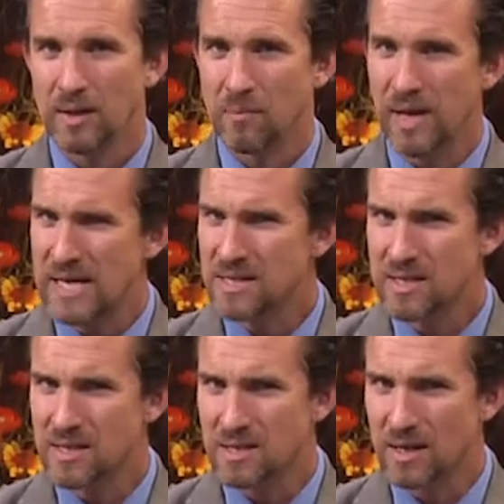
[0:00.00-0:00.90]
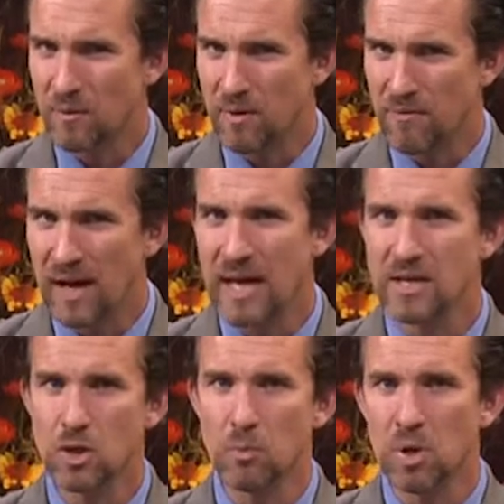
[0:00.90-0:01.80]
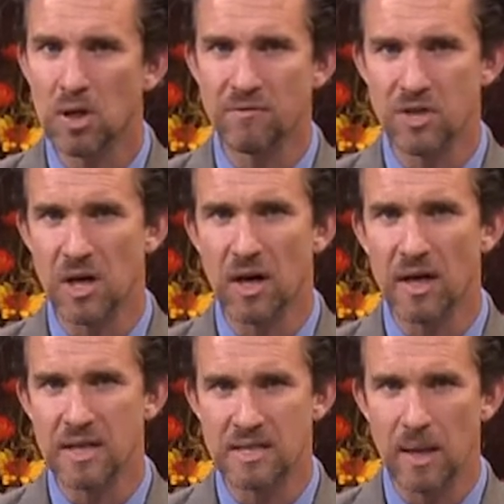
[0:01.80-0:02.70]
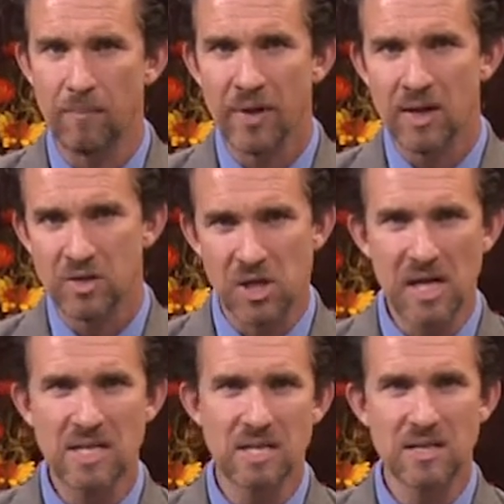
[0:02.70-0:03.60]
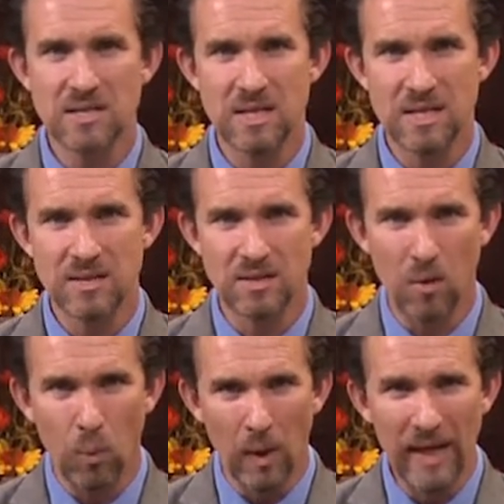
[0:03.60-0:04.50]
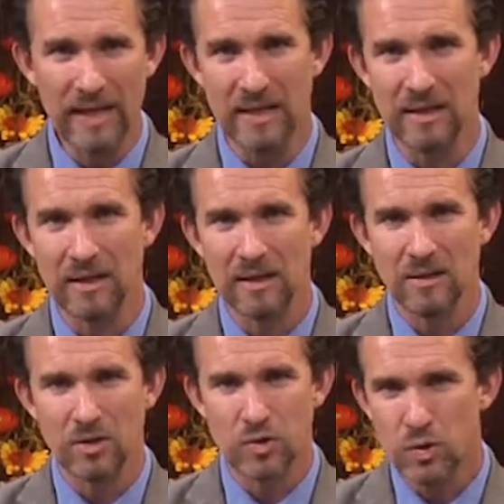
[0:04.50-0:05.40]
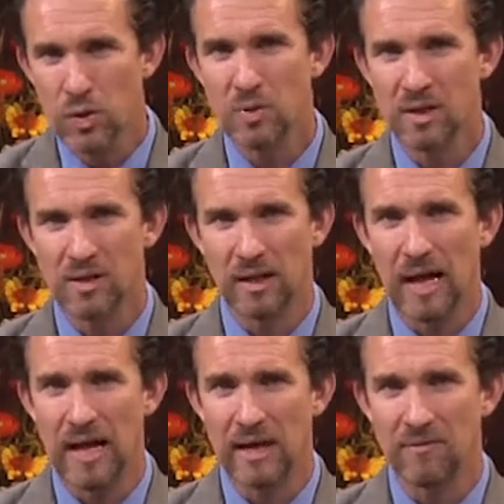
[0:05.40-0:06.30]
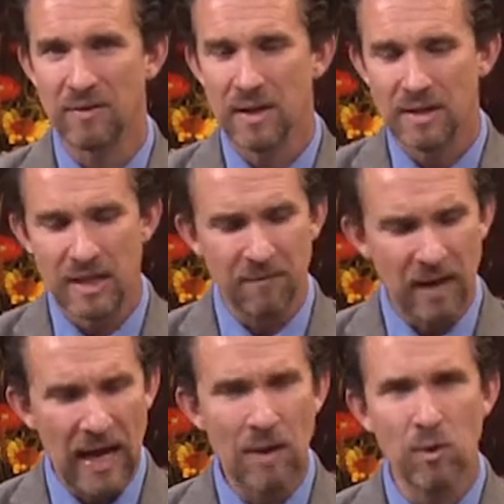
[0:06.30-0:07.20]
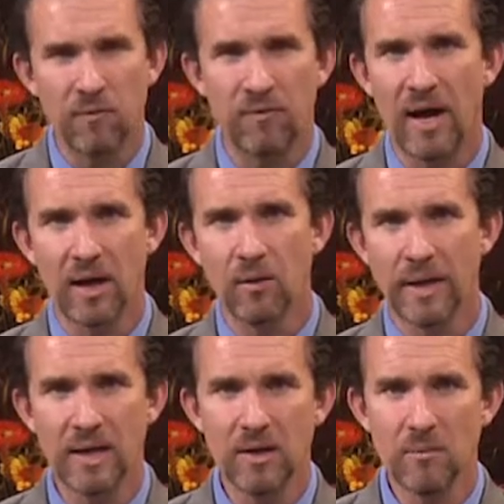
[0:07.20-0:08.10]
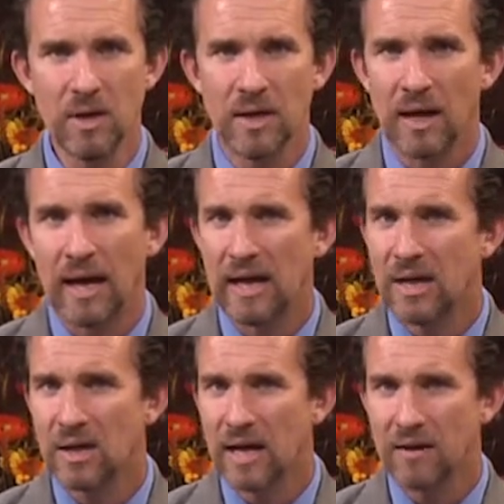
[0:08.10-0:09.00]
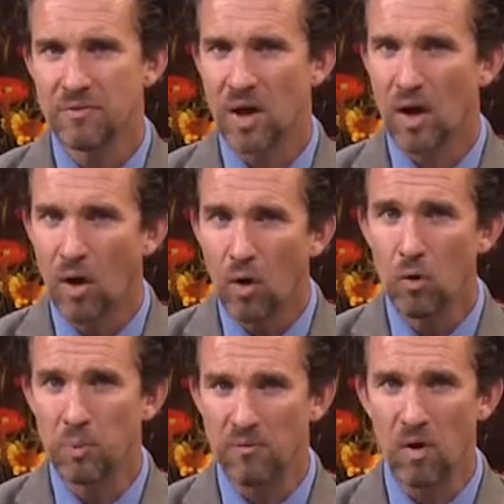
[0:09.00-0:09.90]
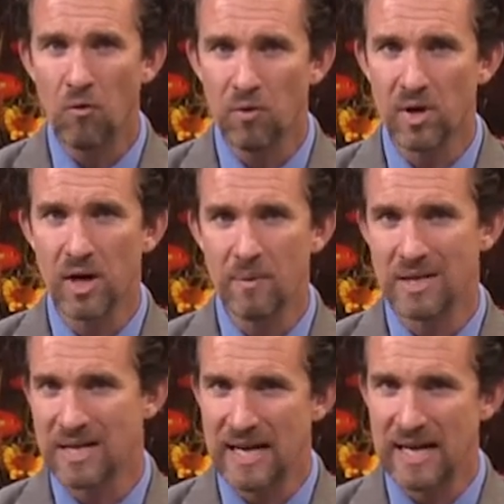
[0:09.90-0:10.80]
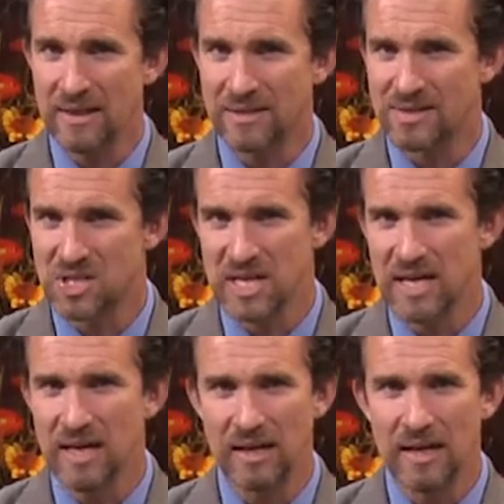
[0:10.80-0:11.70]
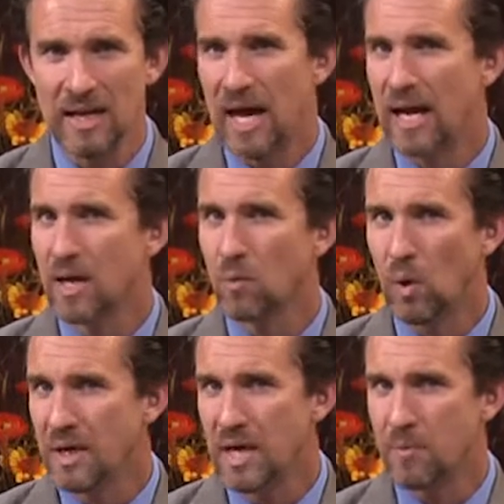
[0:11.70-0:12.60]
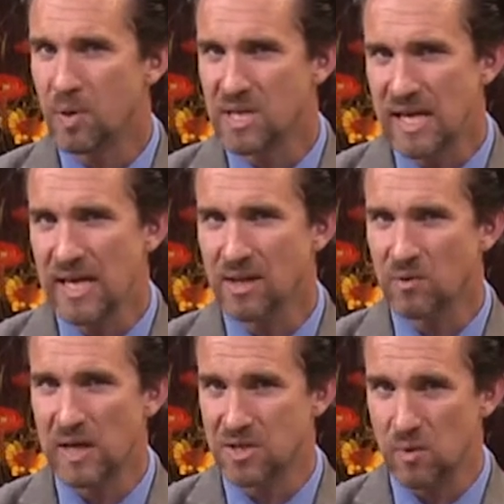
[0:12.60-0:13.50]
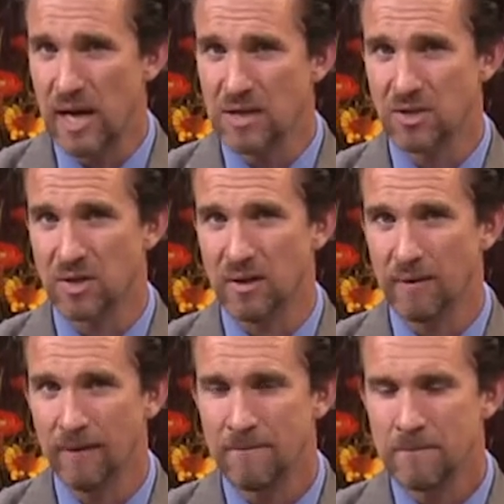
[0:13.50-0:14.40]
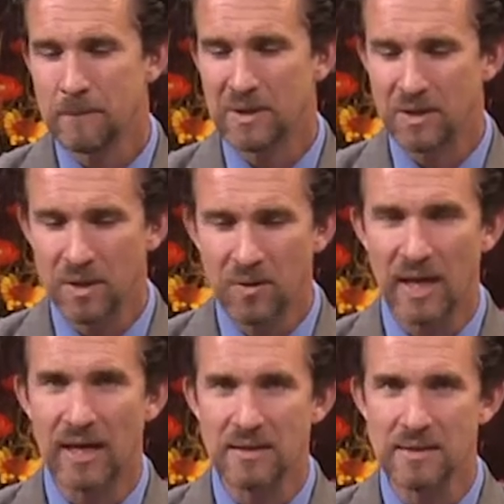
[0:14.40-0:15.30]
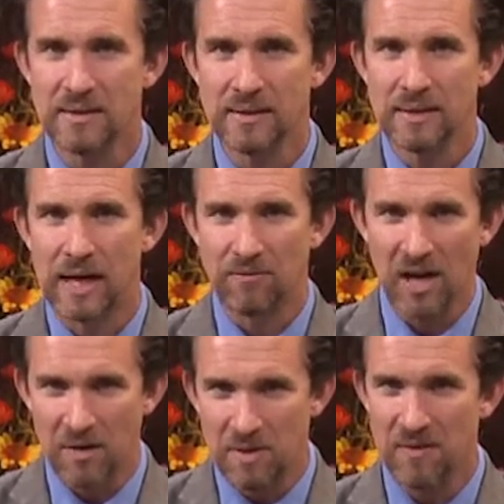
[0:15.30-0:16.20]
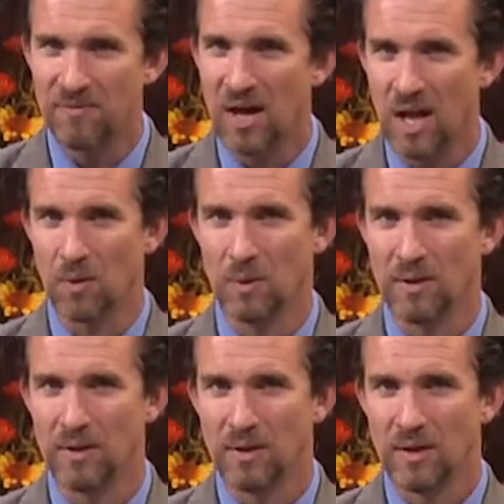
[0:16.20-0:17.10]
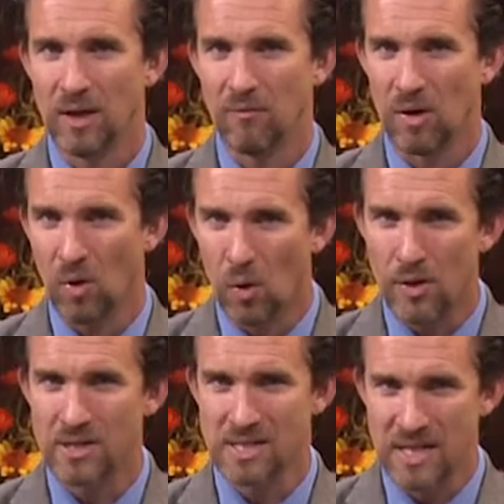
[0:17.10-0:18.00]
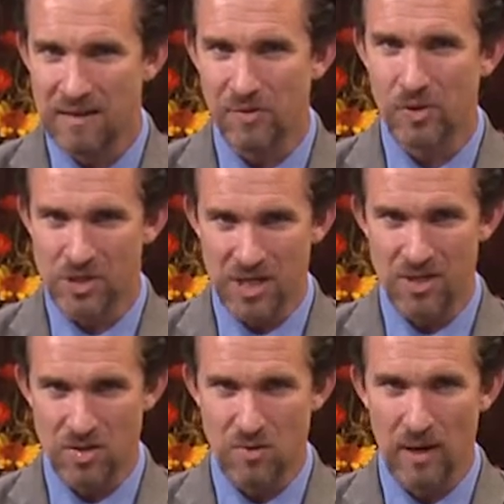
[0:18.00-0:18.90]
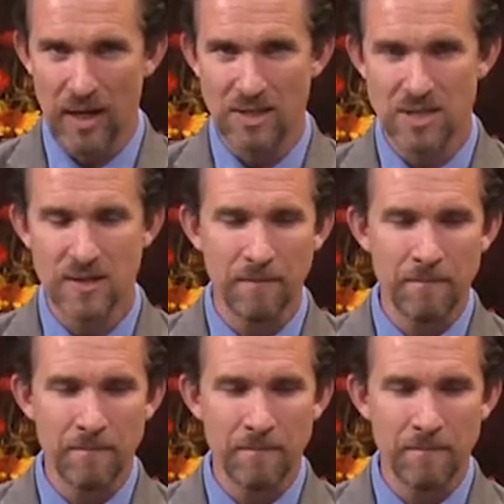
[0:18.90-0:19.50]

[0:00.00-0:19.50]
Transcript: The message that we find in the book of John is that Jesus is the way, the truth, and the life that if I will follow Him, I can have the hope of overcoming death and sin, and I can one day partake in the resurrection. But to do that, I've got to be a follower of our Lord and Savior Jesus Christ.